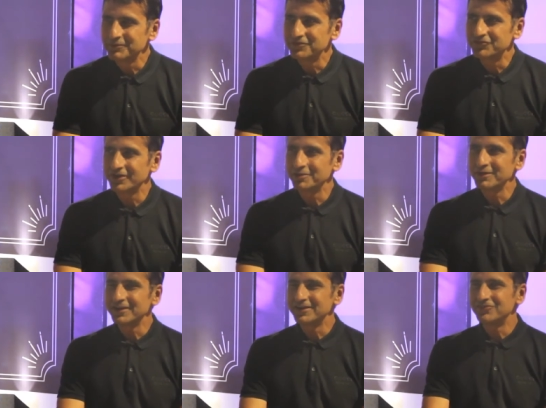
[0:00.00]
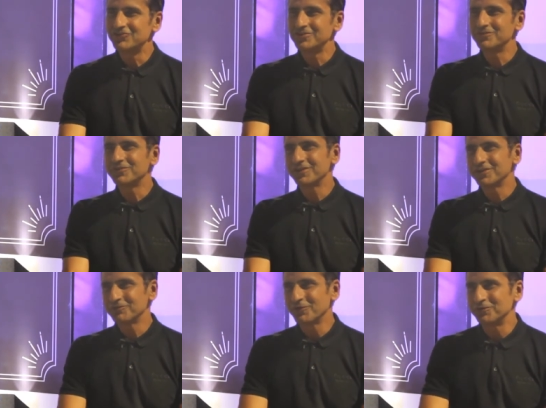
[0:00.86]
I'm the Chairman and Chief
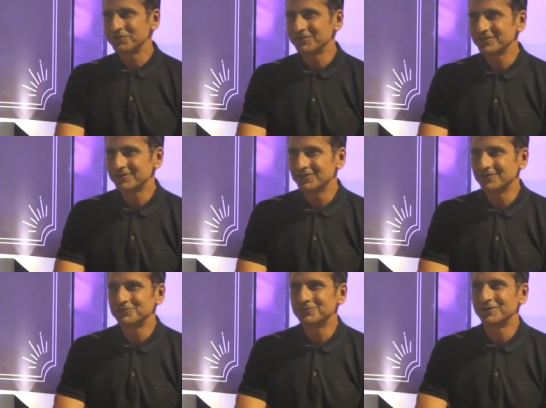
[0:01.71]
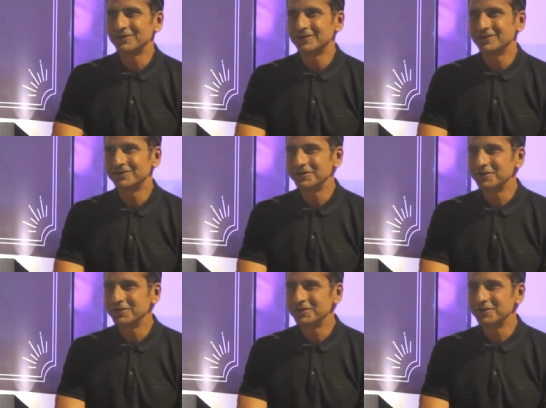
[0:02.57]
Creative Officer of uh,